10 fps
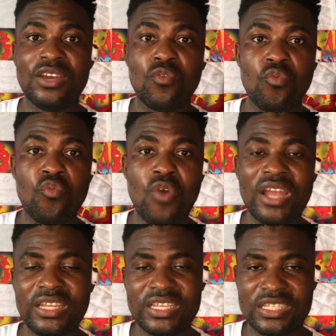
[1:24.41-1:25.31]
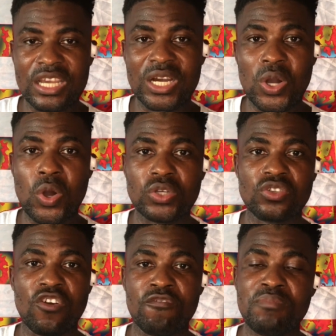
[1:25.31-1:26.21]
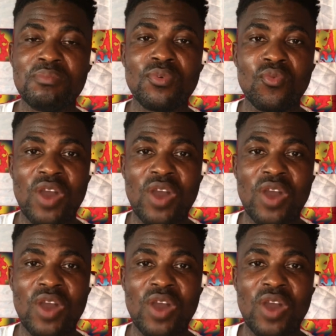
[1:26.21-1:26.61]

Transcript: what is the cause of people